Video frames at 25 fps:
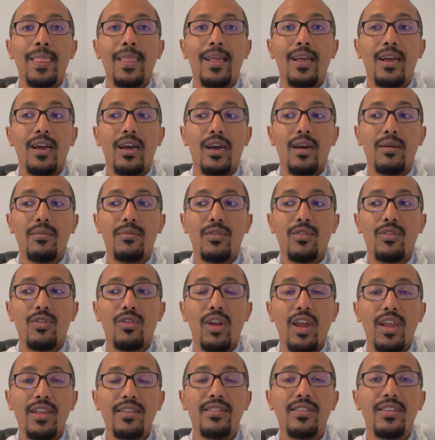
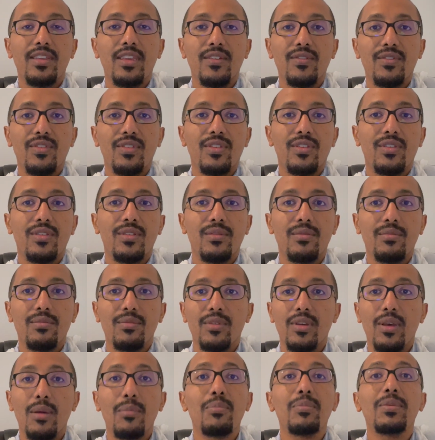Christ gives
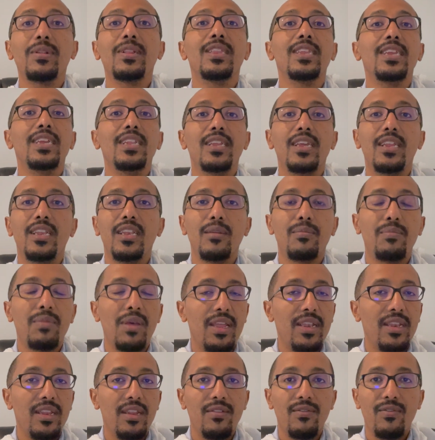complete
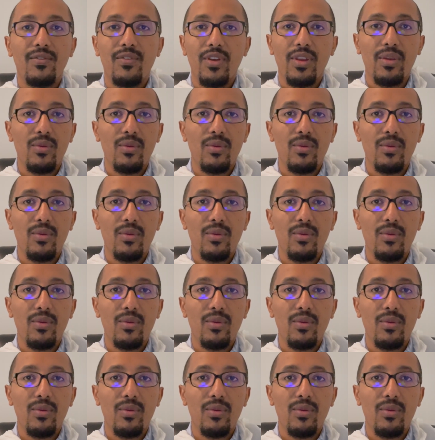independent free